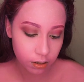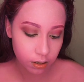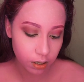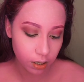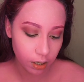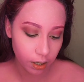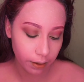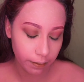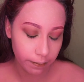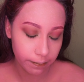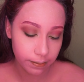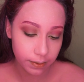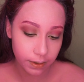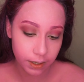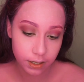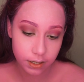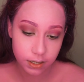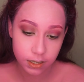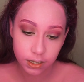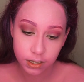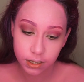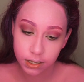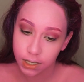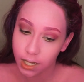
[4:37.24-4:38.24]
Okay,
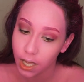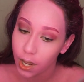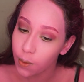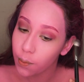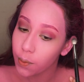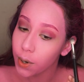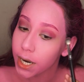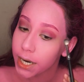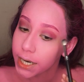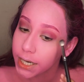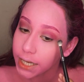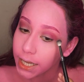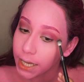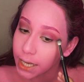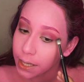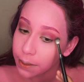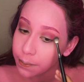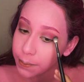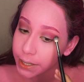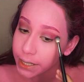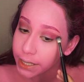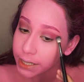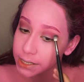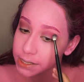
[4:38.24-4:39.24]
this is not working
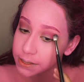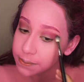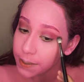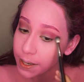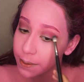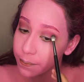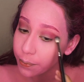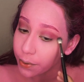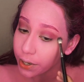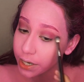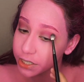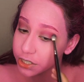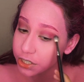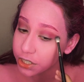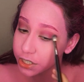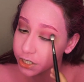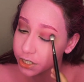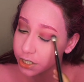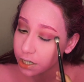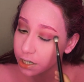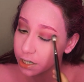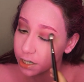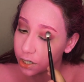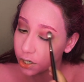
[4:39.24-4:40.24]
because my
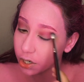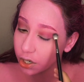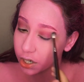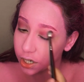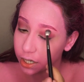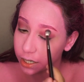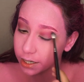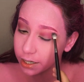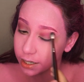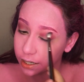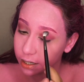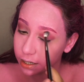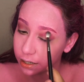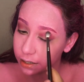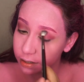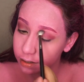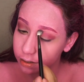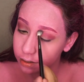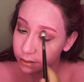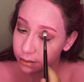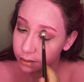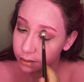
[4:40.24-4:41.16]
brushes are dirty.